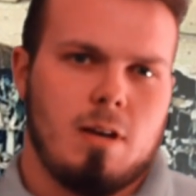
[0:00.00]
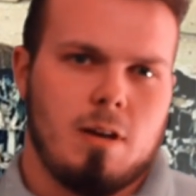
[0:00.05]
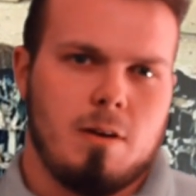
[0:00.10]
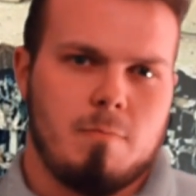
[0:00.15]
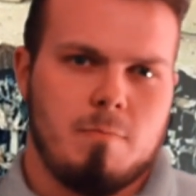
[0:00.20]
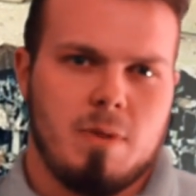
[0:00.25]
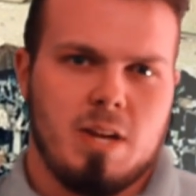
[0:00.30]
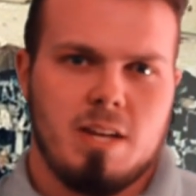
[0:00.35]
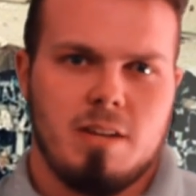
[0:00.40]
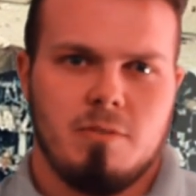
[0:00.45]
A
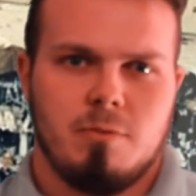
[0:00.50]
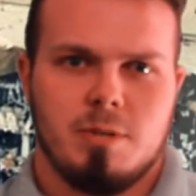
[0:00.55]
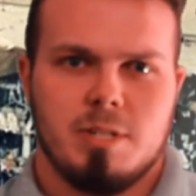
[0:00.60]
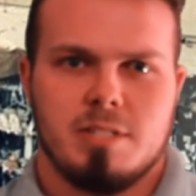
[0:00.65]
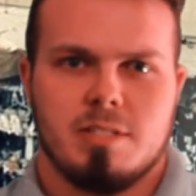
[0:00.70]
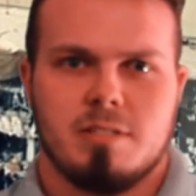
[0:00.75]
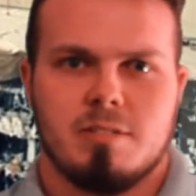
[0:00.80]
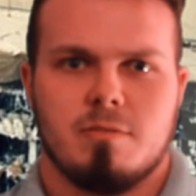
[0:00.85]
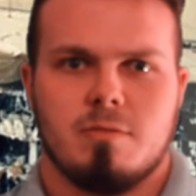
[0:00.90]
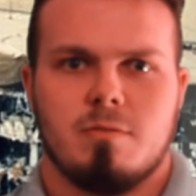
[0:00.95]
main
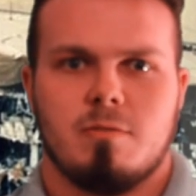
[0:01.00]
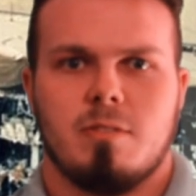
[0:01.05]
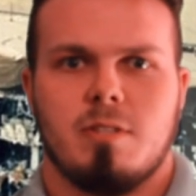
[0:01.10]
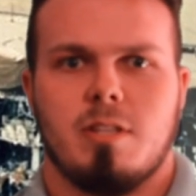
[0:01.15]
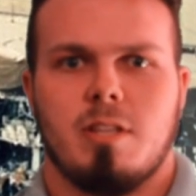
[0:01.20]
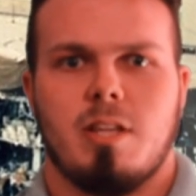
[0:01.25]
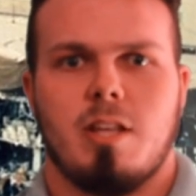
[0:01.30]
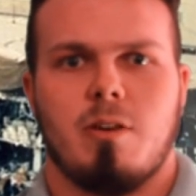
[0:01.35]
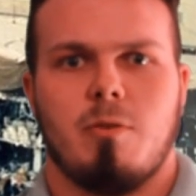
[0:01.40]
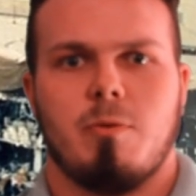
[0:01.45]
reason
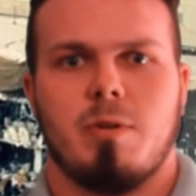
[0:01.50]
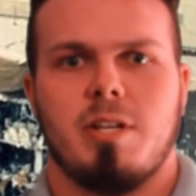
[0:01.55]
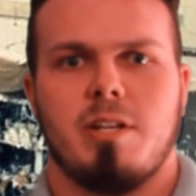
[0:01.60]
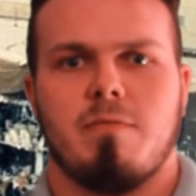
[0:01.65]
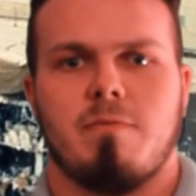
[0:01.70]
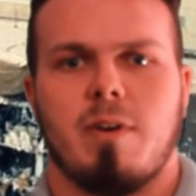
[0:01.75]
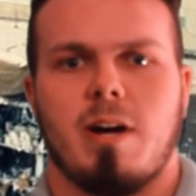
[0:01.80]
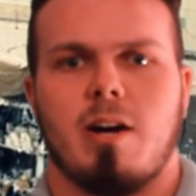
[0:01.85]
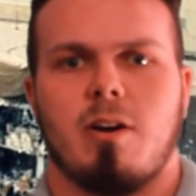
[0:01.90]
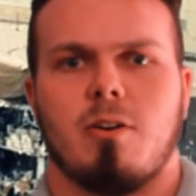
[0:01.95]
that we need
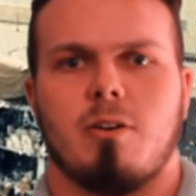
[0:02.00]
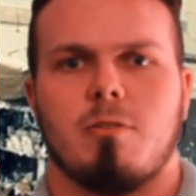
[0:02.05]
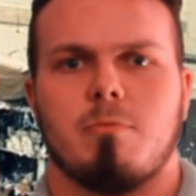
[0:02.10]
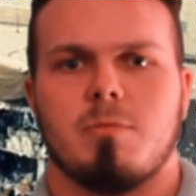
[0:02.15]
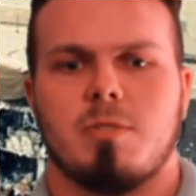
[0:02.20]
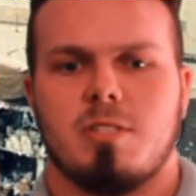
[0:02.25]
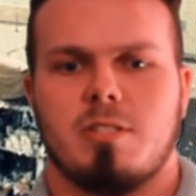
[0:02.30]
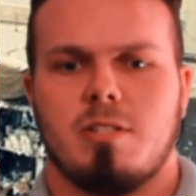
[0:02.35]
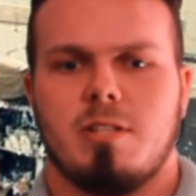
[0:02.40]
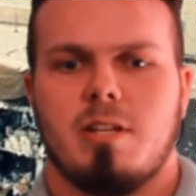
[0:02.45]

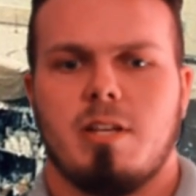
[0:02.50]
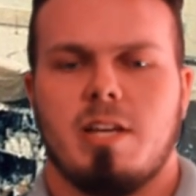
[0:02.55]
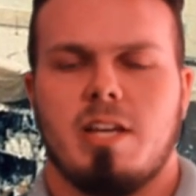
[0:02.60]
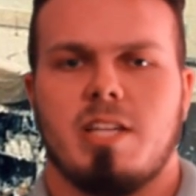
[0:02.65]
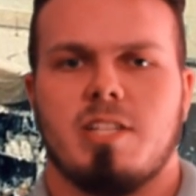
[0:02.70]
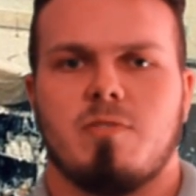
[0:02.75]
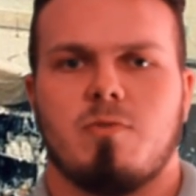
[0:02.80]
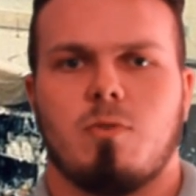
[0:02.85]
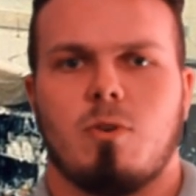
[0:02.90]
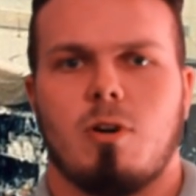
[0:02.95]
firearms
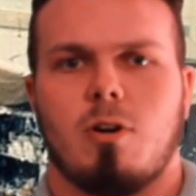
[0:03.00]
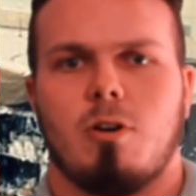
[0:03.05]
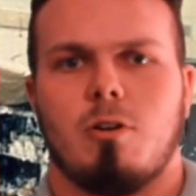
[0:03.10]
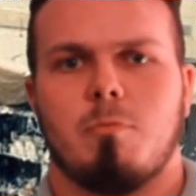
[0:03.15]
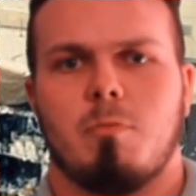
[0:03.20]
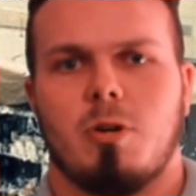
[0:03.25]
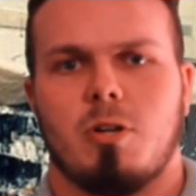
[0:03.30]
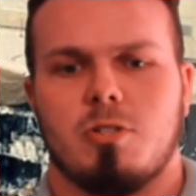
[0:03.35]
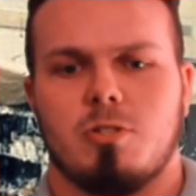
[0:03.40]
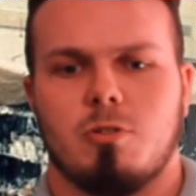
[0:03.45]
is for our
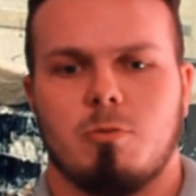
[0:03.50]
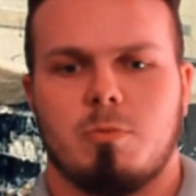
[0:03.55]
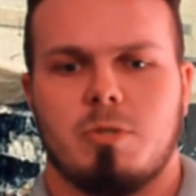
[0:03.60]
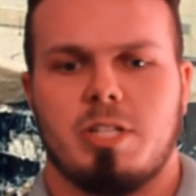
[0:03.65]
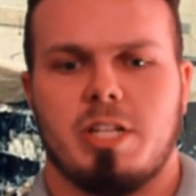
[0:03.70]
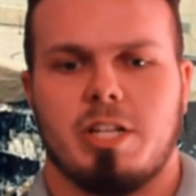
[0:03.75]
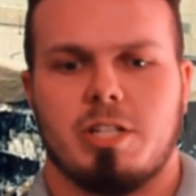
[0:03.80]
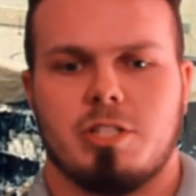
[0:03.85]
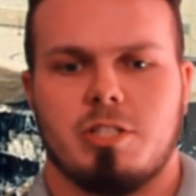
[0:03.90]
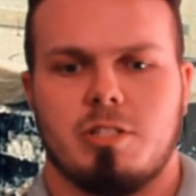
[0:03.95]
own personal
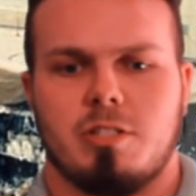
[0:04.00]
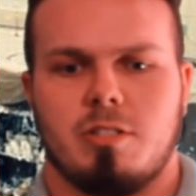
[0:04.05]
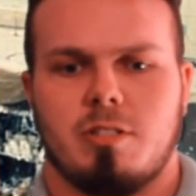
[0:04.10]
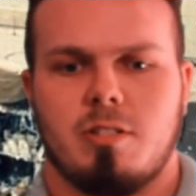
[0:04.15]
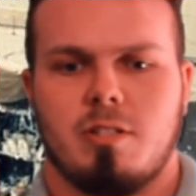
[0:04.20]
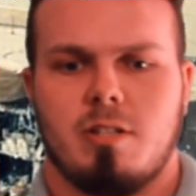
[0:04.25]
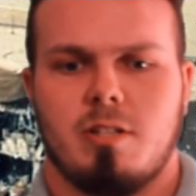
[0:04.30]
protection.